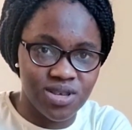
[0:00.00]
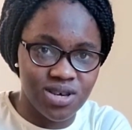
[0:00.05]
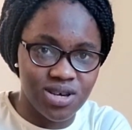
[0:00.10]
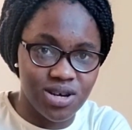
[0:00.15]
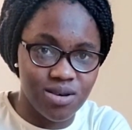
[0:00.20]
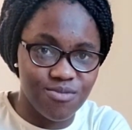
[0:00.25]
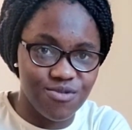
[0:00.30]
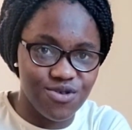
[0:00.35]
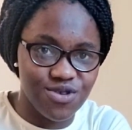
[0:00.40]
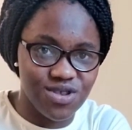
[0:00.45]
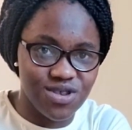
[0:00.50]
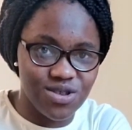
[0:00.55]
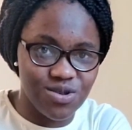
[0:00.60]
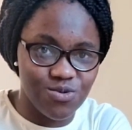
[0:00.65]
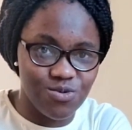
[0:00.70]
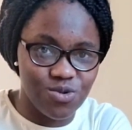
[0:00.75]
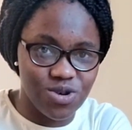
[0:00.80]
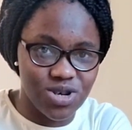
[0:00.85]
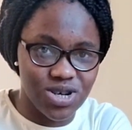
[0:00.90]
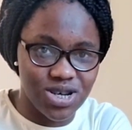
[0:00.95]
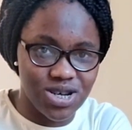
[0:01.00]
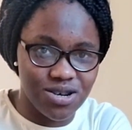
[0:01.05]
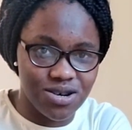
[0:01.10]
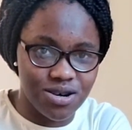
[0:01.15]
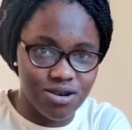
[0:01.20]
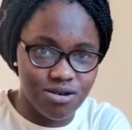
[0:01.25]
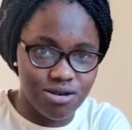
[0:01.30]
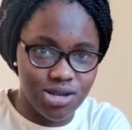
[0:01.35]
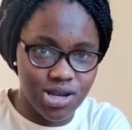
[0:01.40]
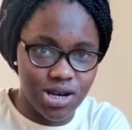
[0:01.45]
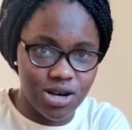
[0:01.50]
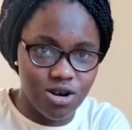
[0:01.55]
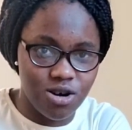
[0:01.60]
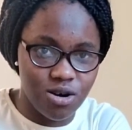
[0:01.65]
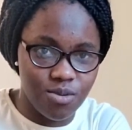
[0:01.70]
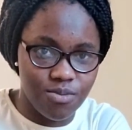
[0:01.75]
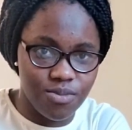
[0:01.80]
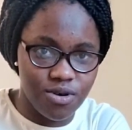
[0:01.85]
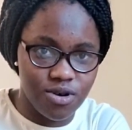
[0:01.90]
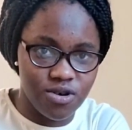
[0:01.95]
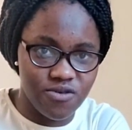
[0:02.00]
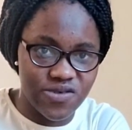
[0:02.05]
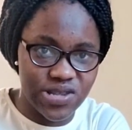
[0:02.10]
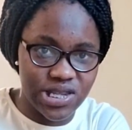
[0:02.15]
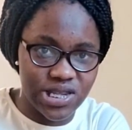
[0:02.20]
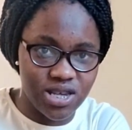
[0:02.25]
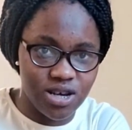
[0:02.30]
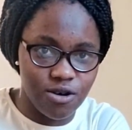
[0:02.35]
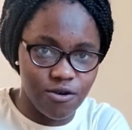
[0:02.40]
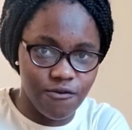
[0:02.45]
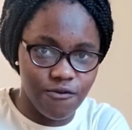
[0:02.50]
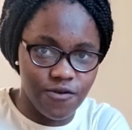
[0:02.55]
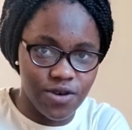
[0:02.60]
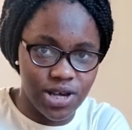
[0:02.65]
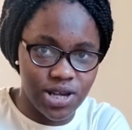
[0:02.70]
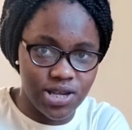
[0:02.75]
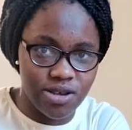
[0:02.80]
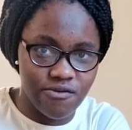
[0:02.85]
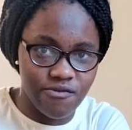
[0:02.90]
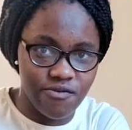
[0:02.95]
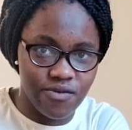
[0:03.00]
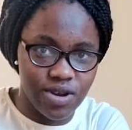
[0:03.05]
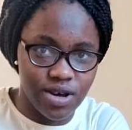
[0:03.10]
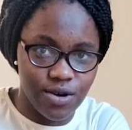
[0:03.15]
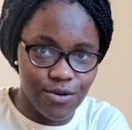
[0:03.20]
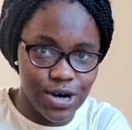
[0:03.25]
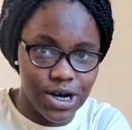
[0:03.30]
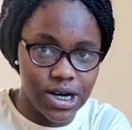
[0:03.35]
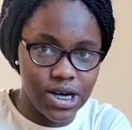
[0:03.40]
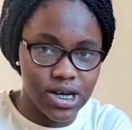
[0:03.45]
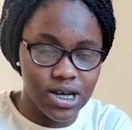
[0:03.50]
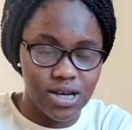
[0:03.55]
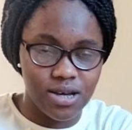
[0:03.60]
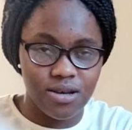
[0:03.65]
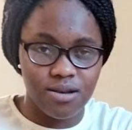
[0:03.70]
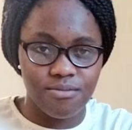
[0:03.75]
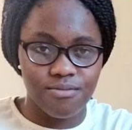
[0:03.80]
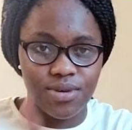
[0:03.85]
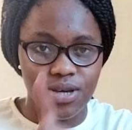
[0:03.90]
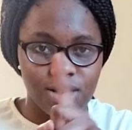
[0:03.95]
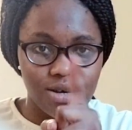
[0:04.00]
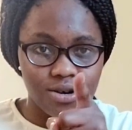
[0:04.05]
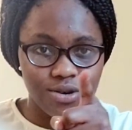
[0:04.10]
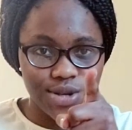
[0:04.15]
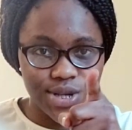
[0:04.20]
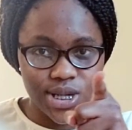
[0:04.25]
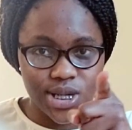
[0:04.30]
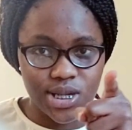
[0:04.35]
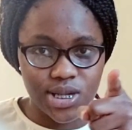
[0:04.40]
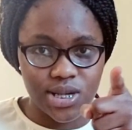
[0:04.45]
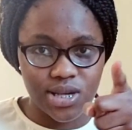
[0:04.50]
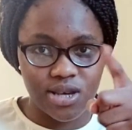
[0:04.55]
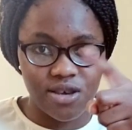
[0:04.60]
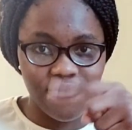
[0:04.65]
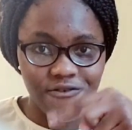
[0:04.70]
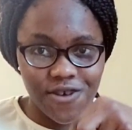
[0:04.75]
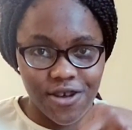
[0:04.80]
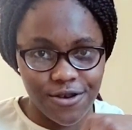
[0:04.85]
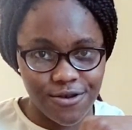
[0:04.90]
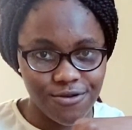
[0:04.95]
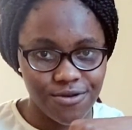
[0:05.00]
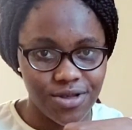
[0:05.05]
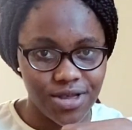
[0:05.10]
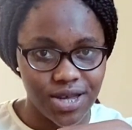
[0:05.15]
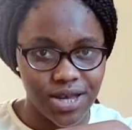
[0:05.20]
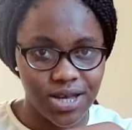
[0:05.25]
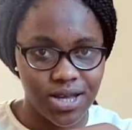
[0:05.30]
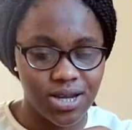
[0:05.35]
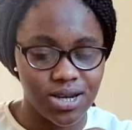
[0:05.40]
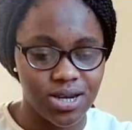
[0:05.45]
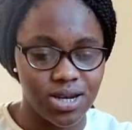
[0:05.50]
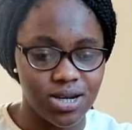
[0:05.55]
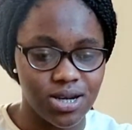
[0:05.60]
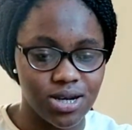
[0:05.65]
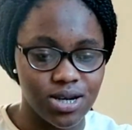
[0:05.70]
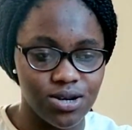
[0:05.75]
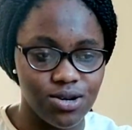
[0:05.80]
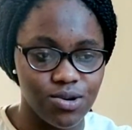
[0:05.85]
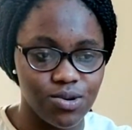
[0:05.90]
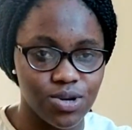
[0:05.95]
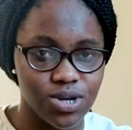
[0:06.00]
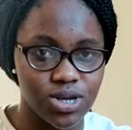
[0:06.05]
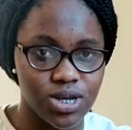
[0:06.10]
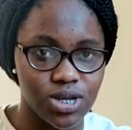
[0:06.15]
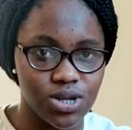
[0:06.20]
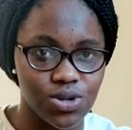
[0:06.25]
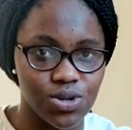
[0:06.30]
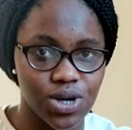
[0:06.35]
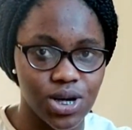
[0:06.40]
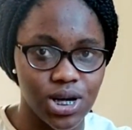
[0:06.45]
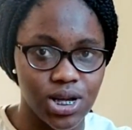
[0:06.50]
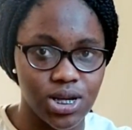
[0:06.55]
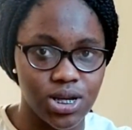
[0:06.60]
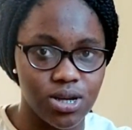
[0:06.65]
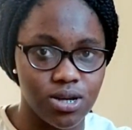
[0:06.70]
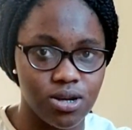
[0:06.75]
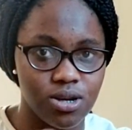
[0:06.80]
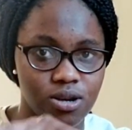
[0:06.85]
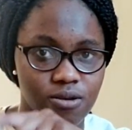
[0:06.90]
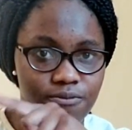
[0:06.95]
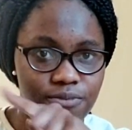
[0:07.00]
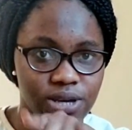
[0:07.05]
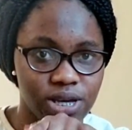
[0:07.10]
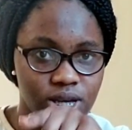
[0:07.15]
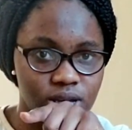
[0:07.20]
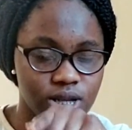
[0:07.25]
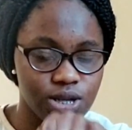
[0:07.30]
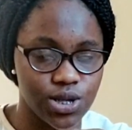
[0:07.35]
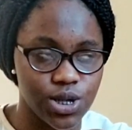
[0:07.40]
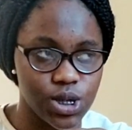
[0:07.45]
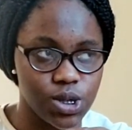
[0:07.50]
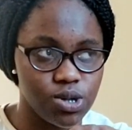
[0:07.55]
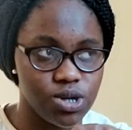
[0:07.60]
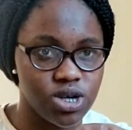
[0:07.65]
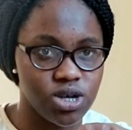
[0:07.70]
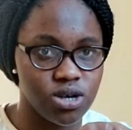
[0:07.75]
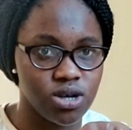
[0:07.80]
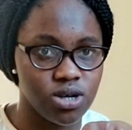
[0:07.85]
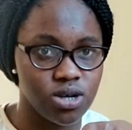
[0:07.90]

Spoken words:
I'm using 1 1/4 cup of self-raising flour, because if I do that, then I don't need to add in the baking soda,